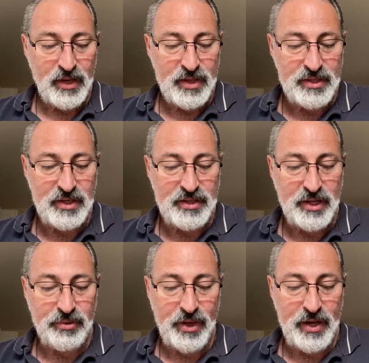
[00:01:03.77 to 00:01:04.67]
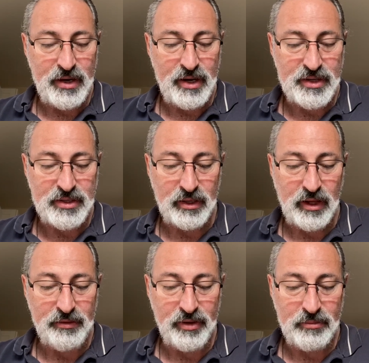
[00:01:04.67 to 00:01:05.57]
Since he created us to
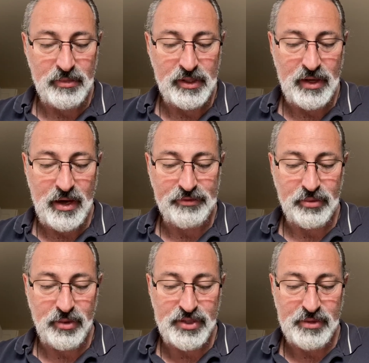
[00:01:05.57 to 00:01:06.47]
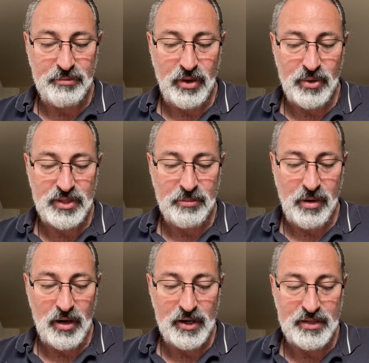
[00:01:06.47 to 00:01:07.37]
love him, and afterwards imposed
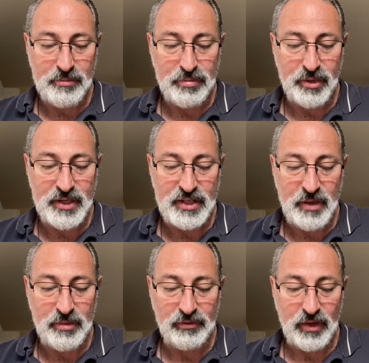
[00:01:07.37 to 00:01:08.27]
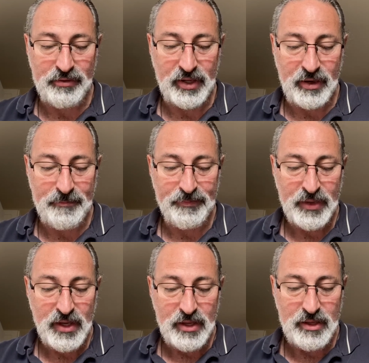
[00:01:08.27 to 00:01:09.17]
upon us a precept of loving him,
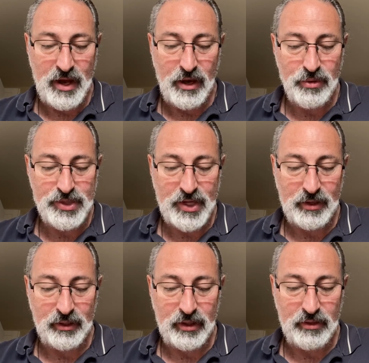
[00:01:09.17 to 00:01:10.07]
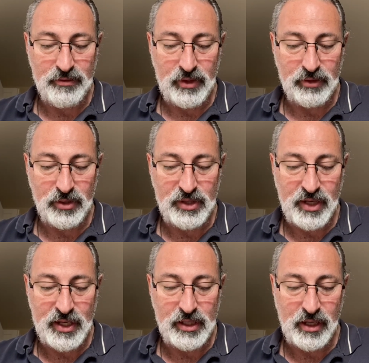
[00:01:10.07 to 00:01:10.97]
Thou shalt love the Lord
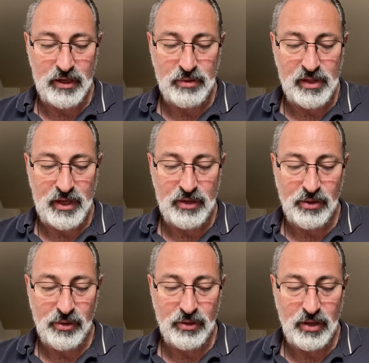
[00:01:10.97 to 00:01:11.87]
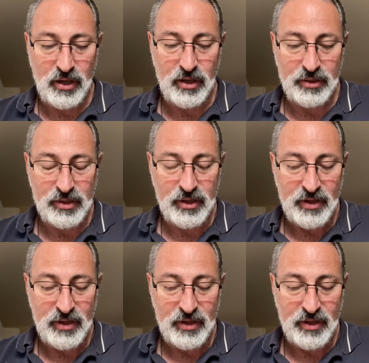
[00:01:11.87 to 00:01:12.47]
thy God with thy whole heart.